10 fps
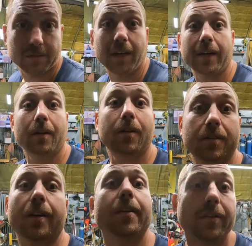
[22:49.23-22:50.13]
I ain't heard
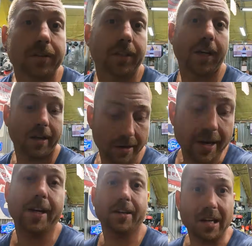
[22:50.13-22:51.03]
the thunders yet.
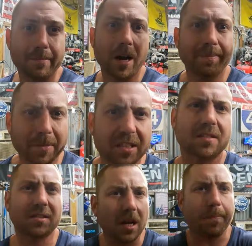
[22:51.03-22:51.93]
I ain't done my
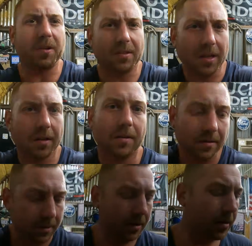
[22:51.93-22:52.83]
Mississippi's either.
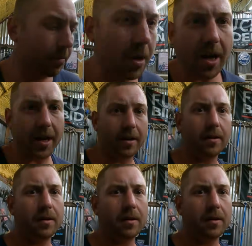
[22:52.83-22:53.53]
But